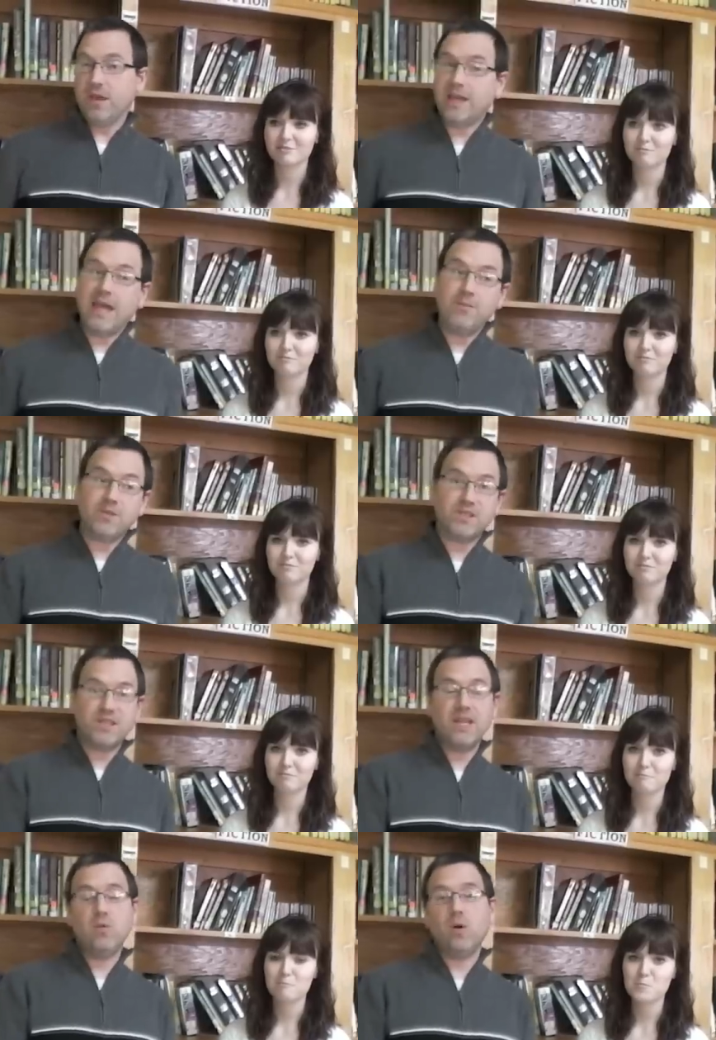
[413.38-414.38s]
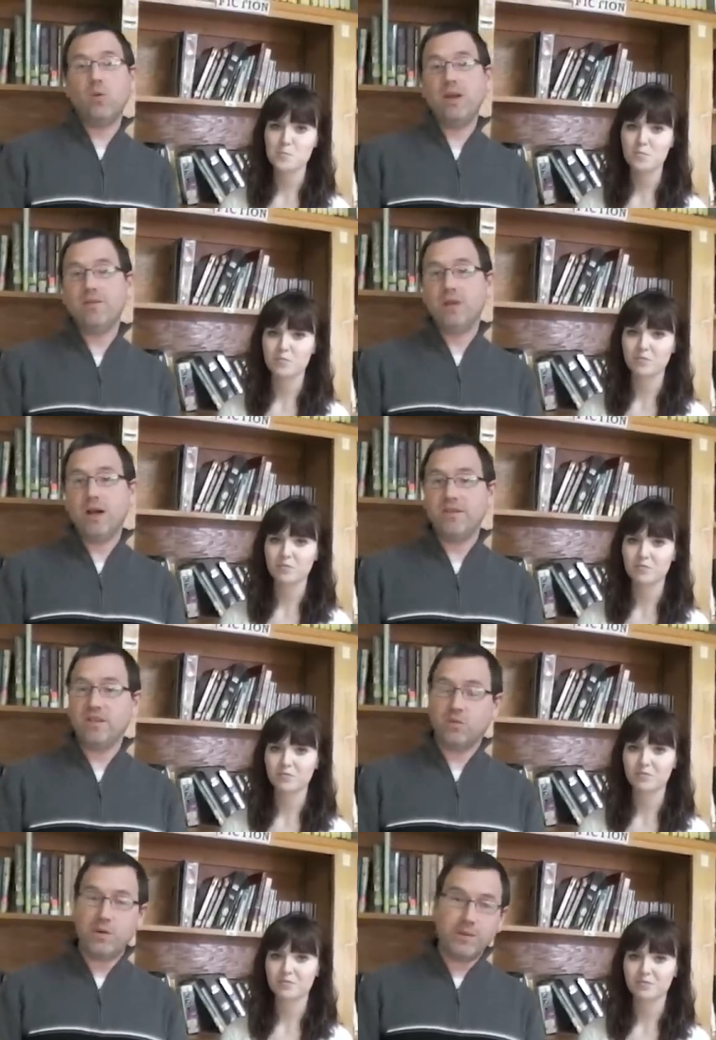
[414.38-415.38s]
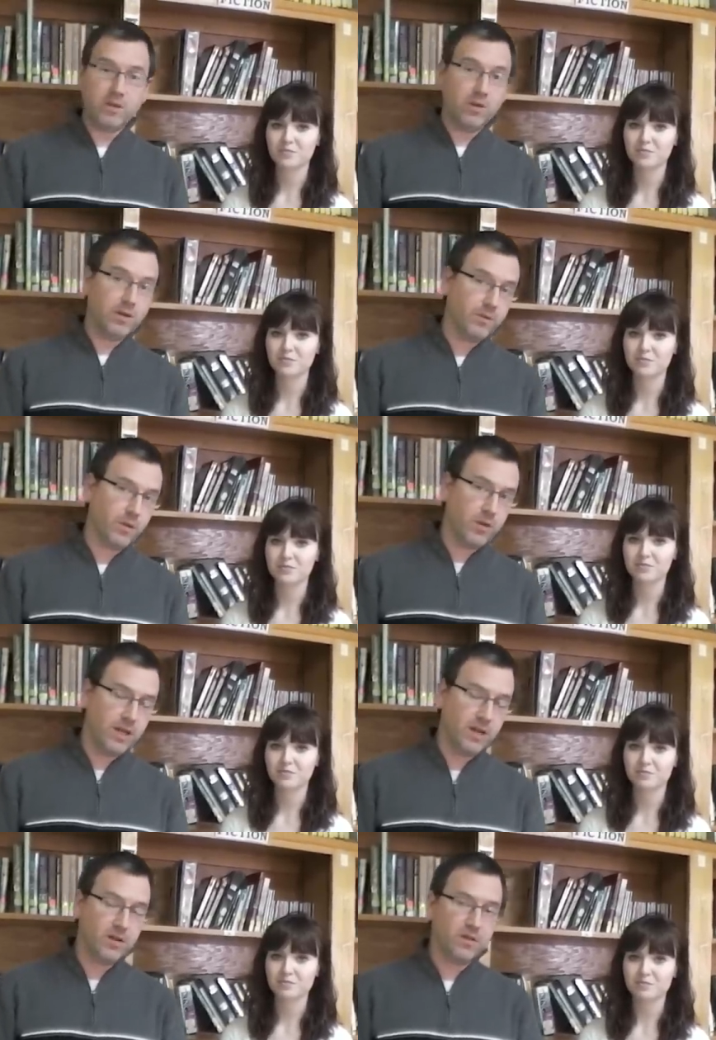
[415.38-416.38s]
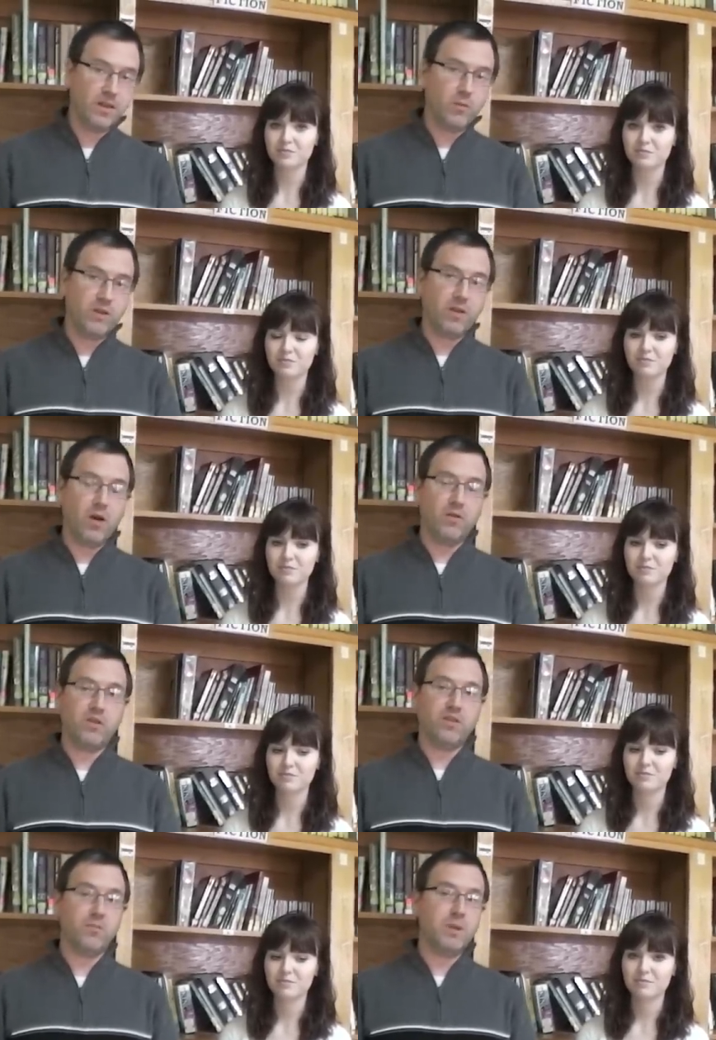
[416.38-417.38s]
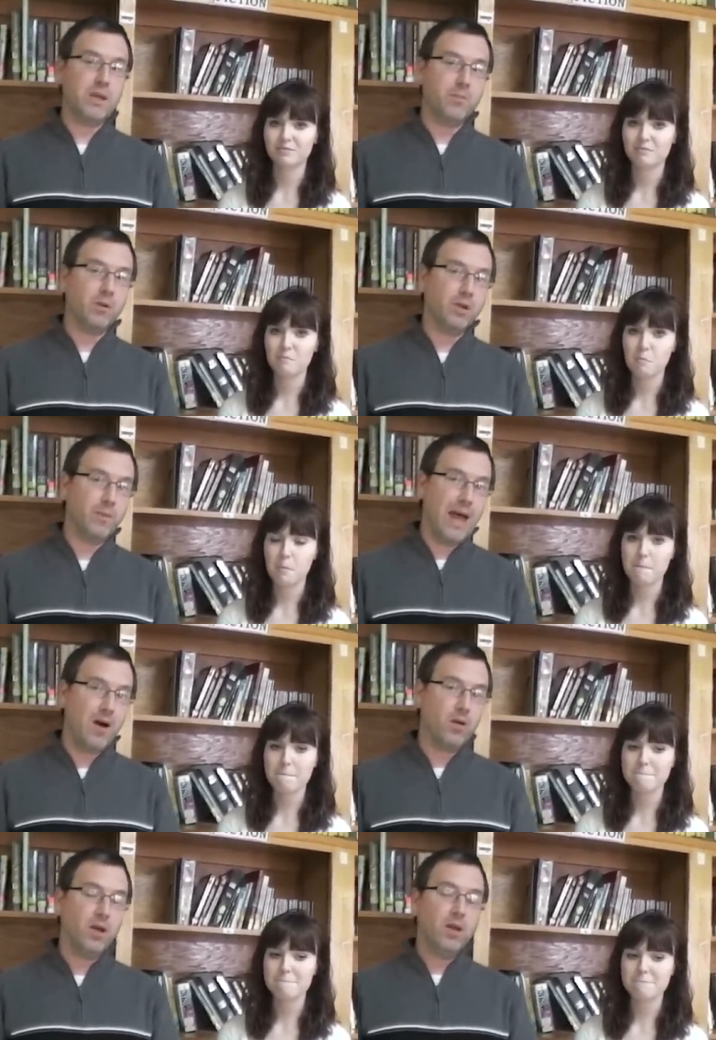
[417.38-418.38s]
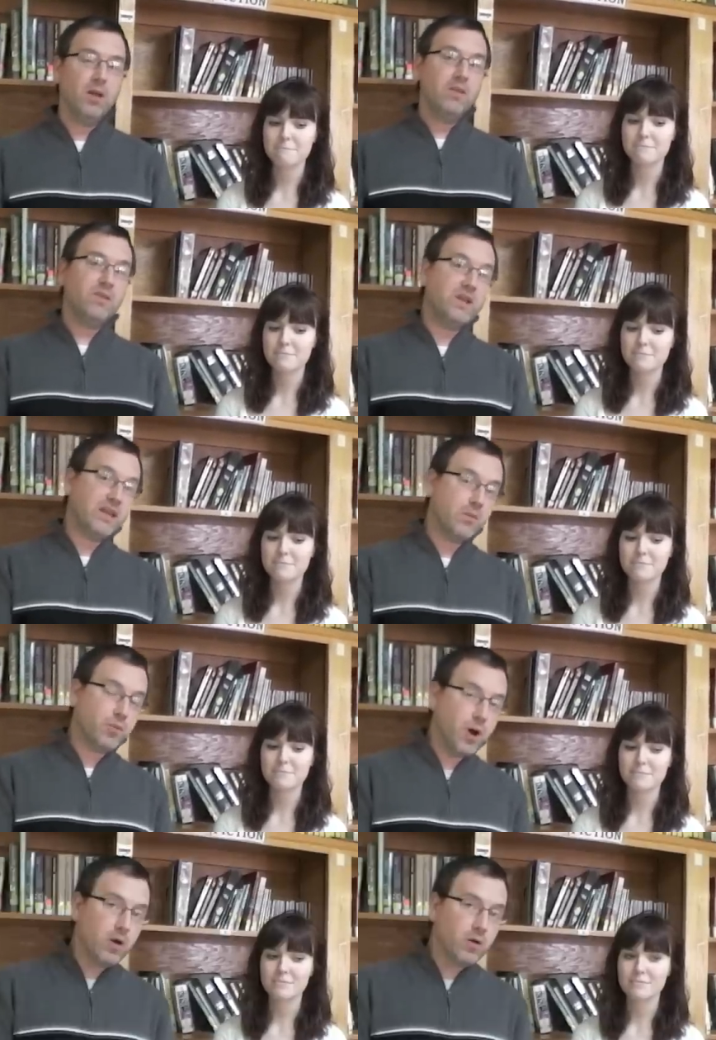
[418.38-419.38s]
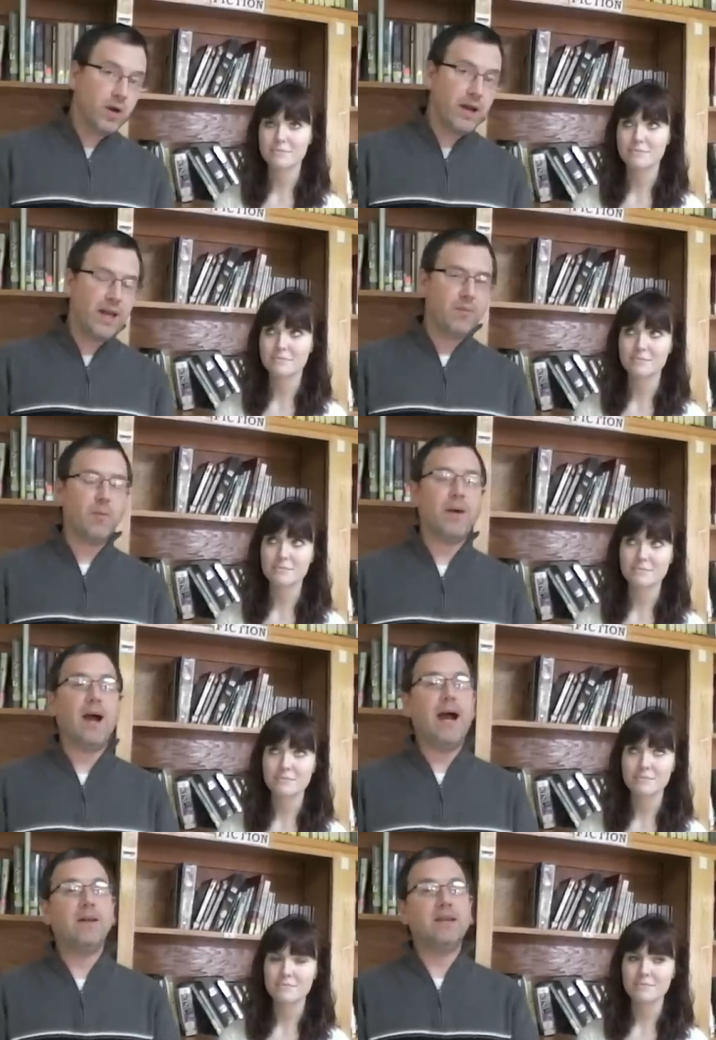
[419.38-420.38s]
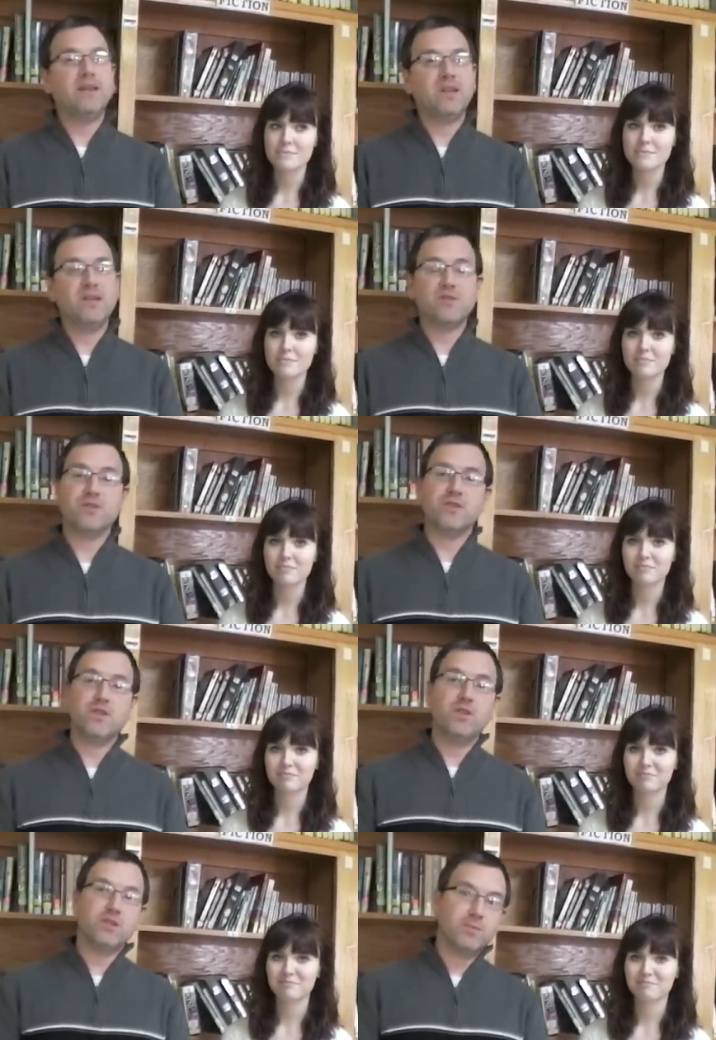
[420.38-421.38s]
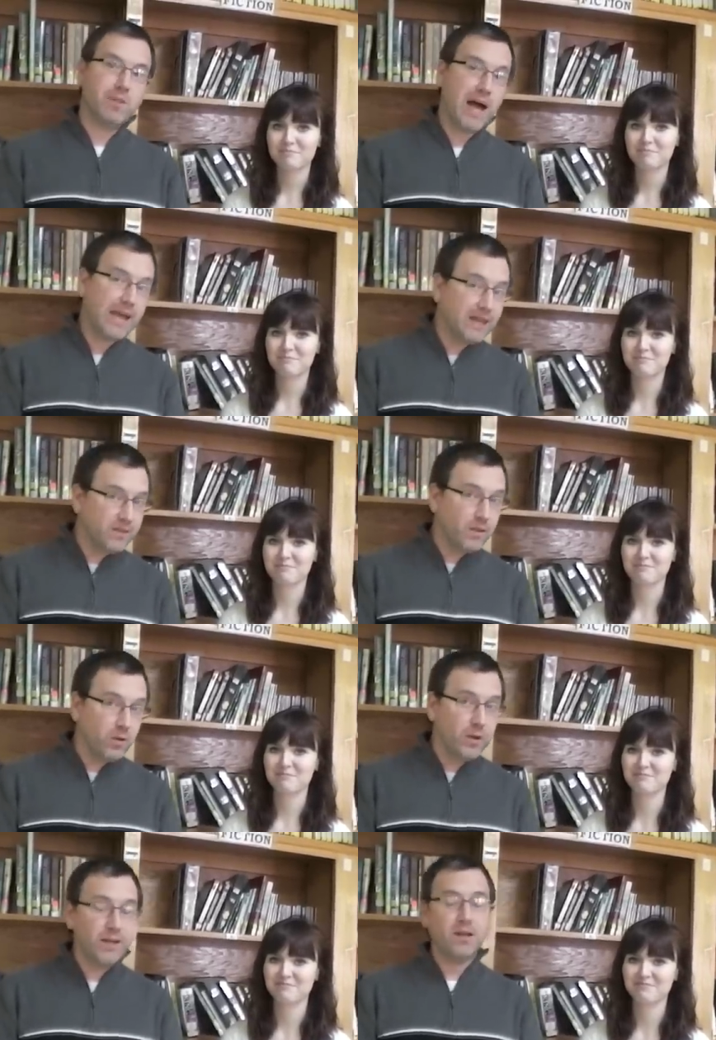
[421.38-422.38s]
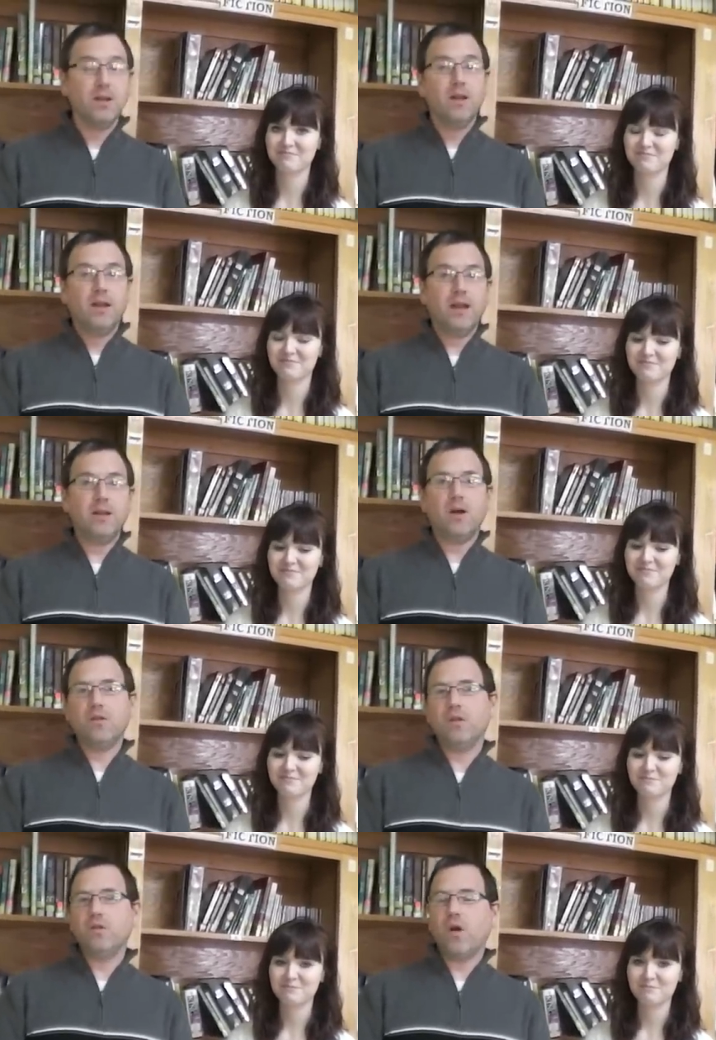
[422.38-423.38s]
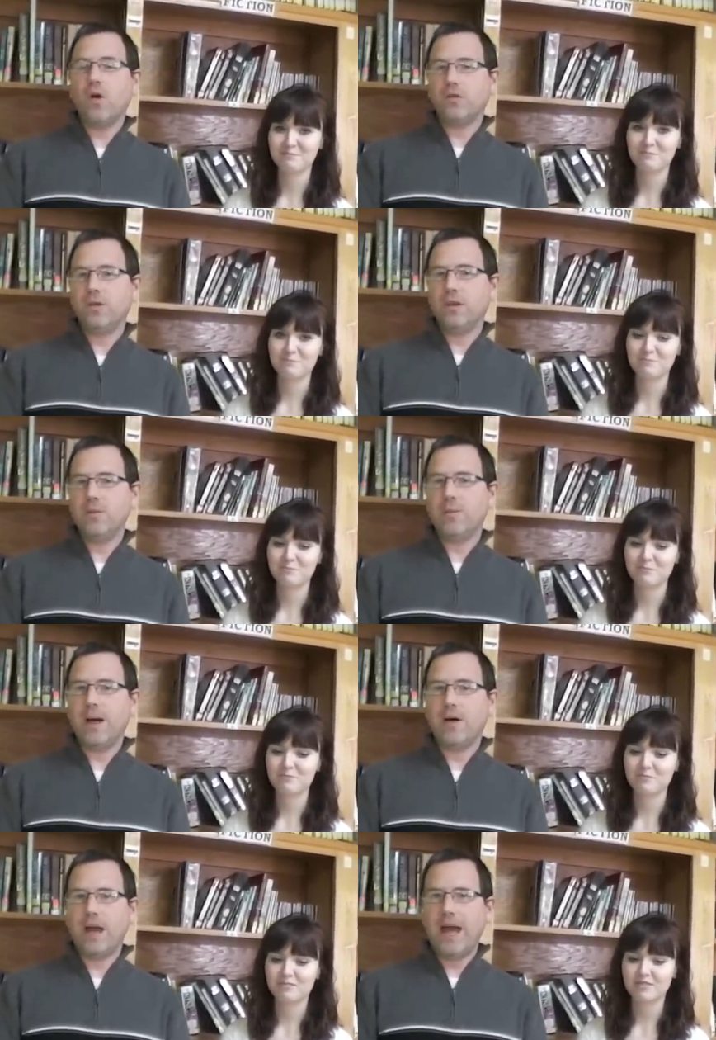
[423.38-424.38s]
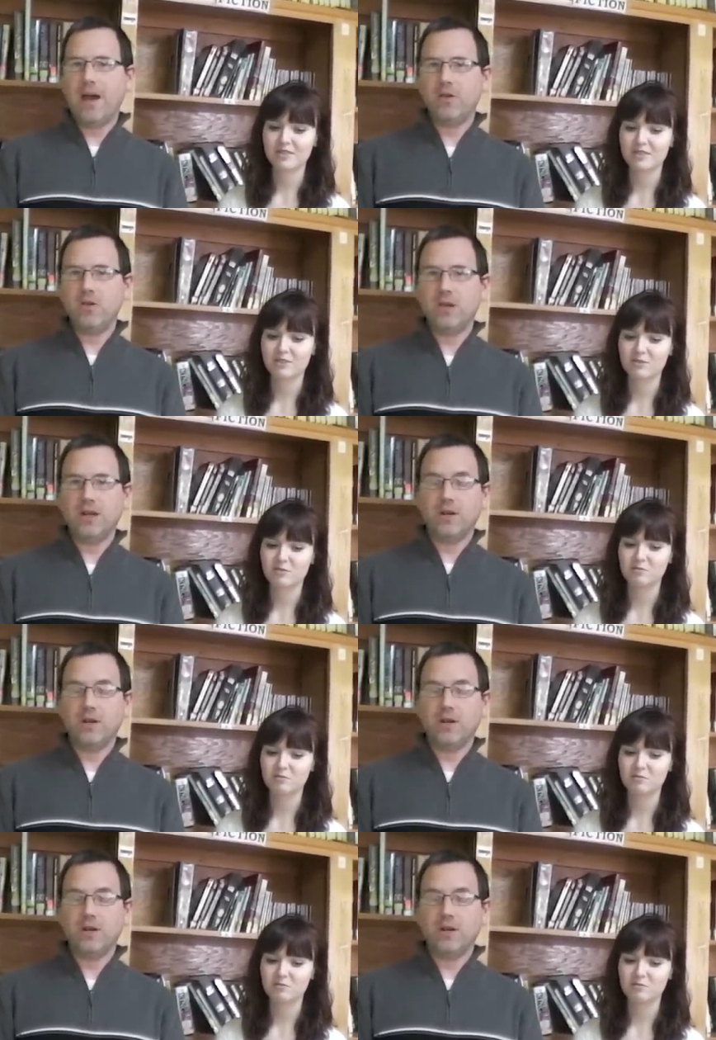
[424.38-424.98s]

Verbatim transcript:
Speaker 1: they came to see what we have done since we've been doing it for three years, and we talked to some people about the ticket program, about how to get teachers and students to buy into it, and also talk to them about how you can